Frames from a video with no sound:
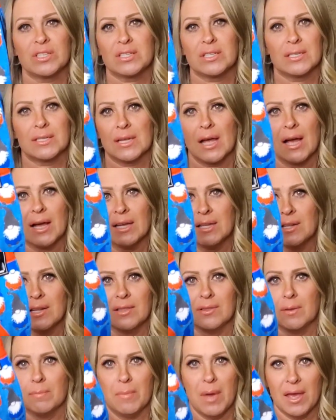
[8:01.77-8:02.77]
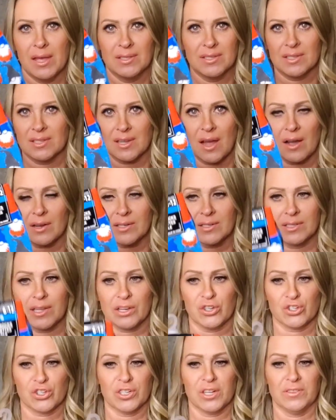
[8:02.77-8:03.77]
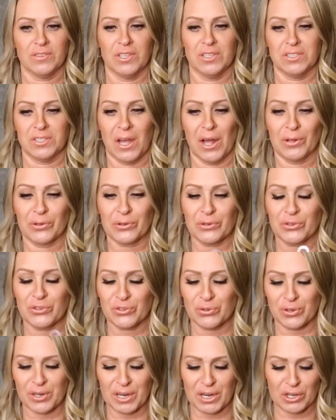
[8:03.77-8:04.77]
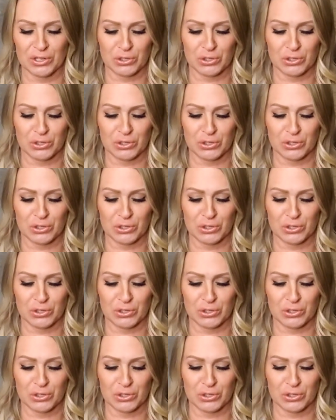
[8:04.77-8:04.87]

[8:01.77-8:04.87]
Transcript: design in the men's sock section at the Dollar Tree.